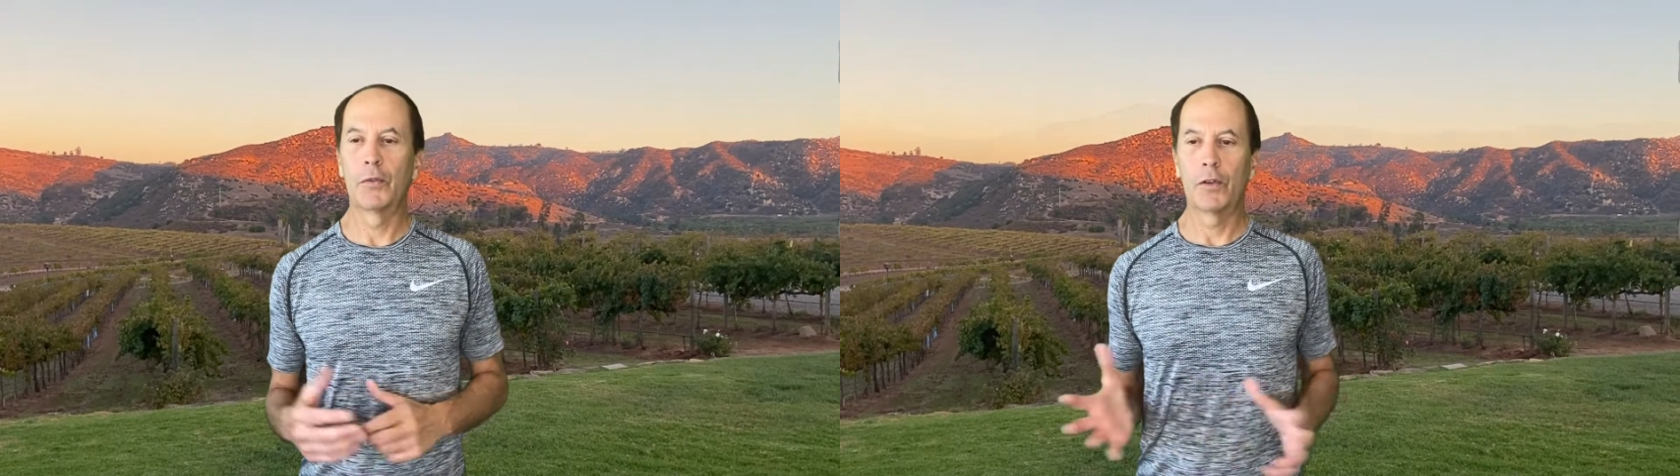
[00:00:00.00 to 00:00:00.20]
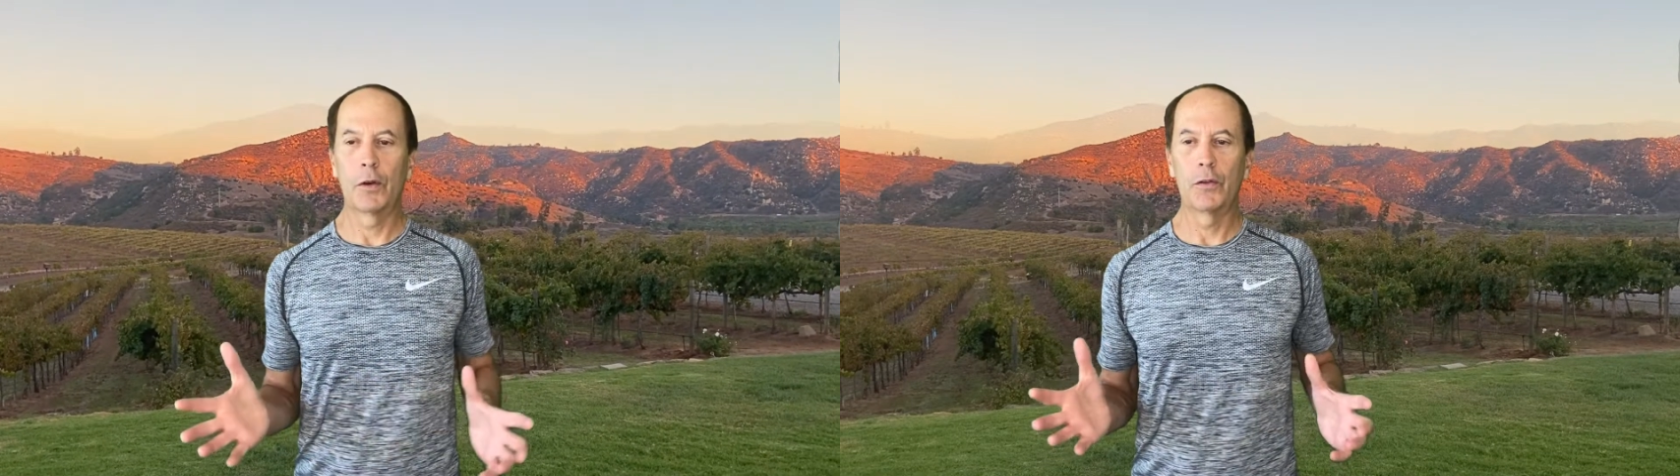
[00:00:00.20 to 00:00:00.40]

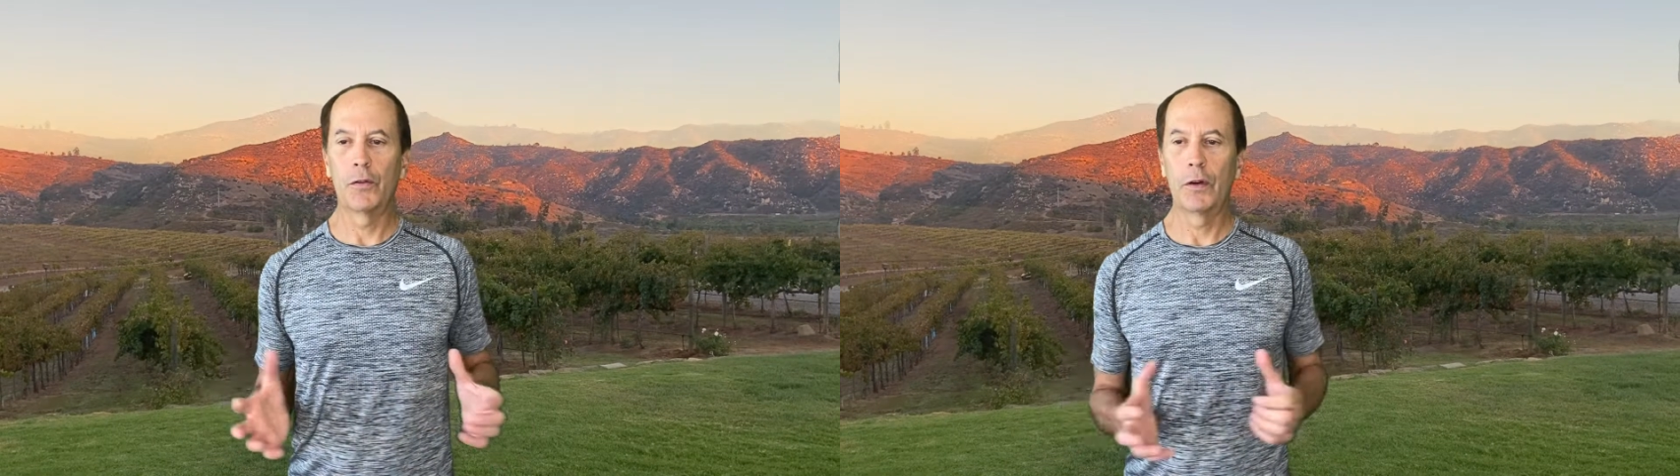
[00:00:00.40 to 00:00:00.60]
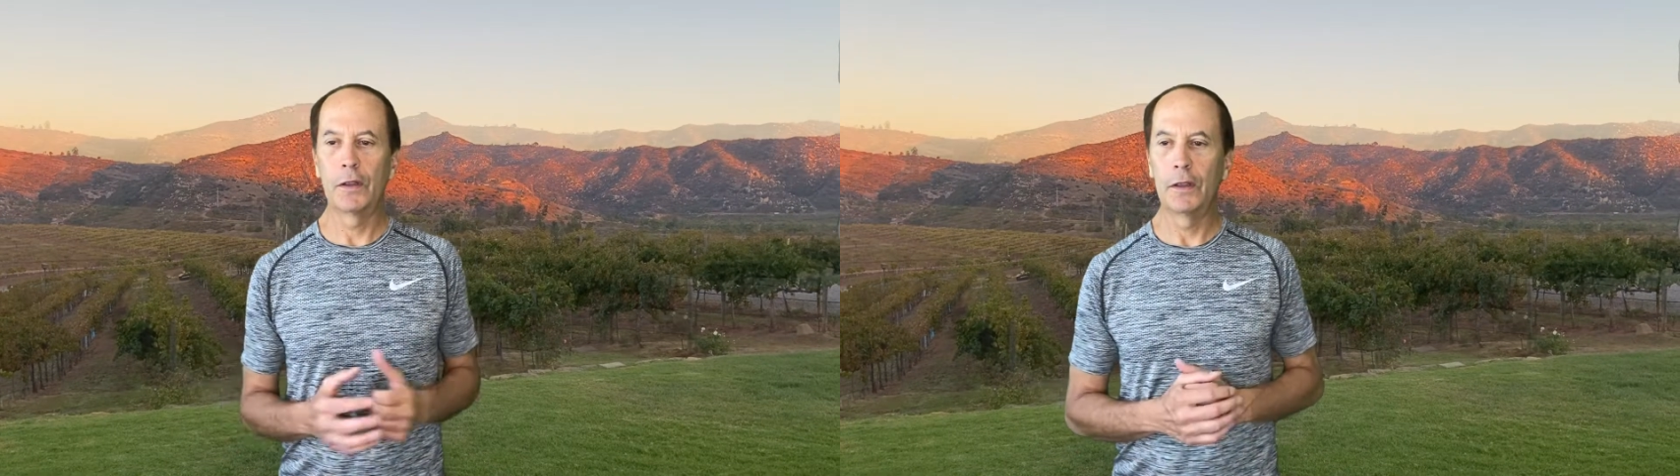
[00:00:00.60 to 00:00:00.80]
so it's
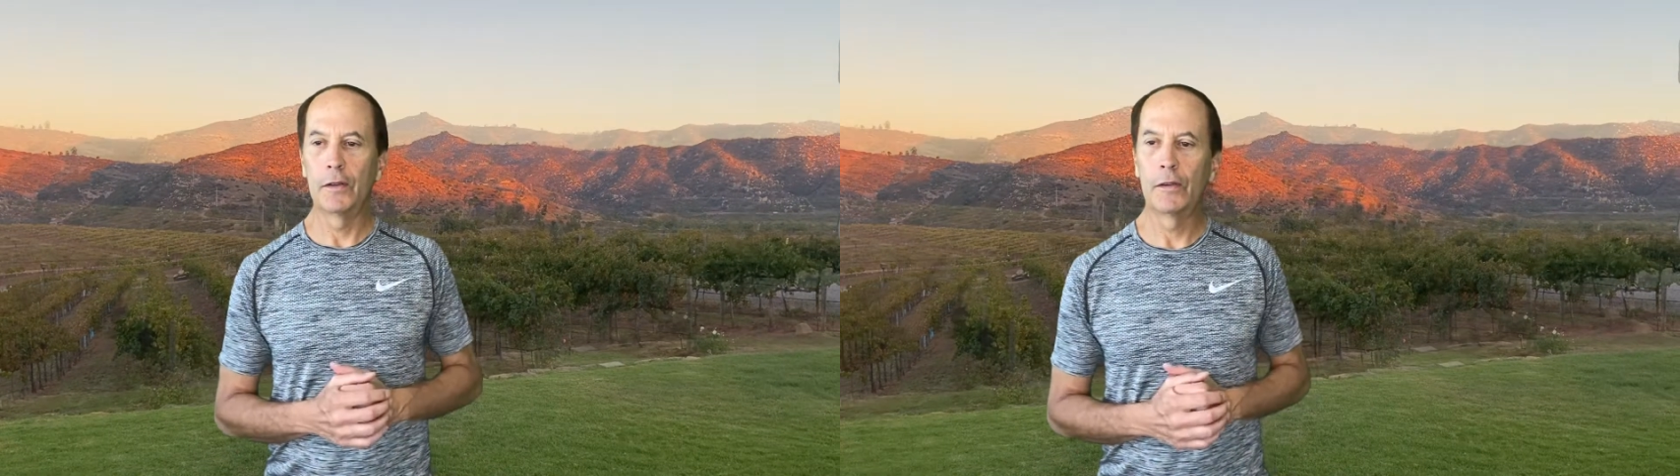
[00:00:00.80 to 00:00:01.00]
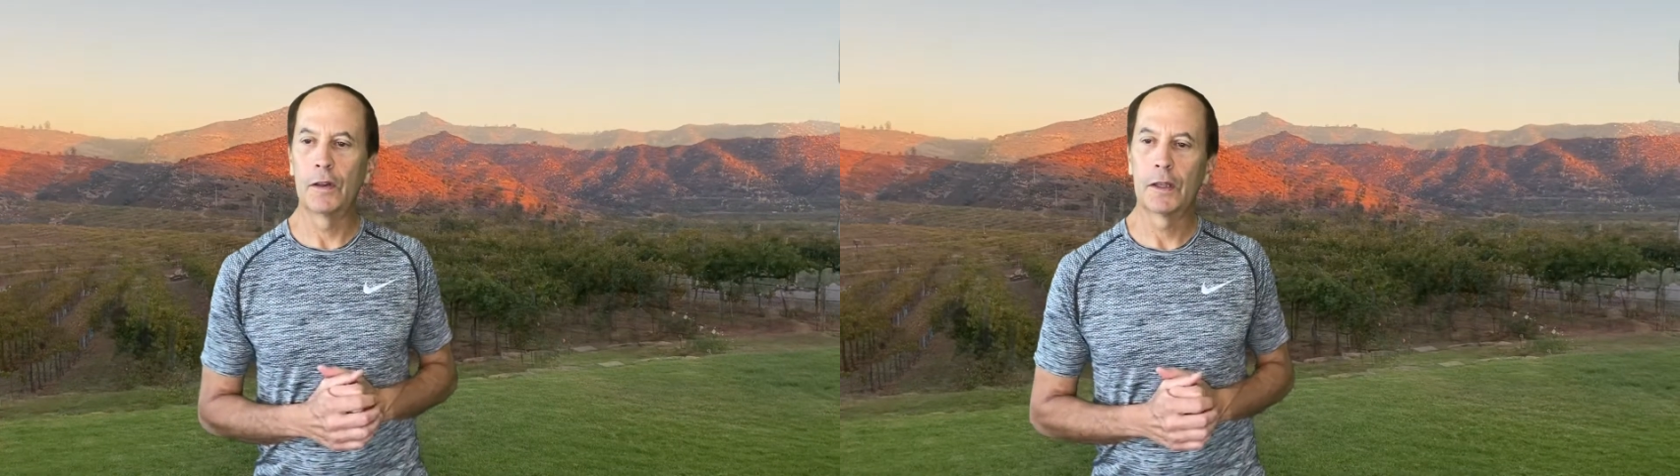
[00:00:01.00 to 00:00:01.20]
very
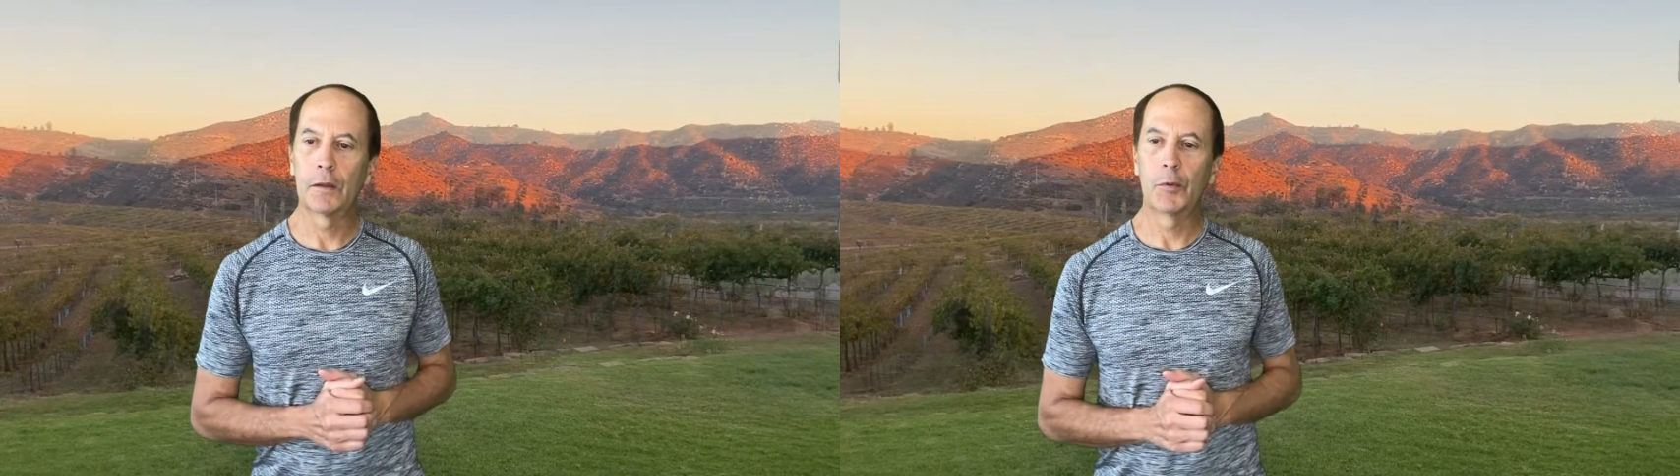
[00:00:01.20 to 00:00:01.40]
easy to get the